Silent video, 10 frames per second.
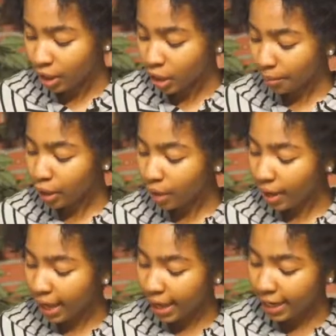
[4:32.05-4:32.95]
So I'm going to go
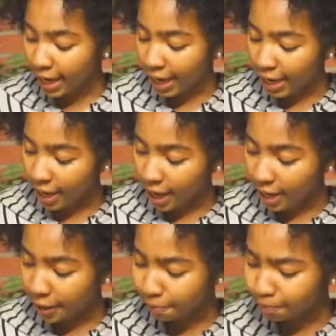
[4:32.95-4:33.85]
ahead
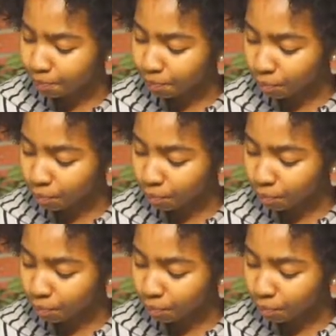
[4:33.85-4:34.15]
and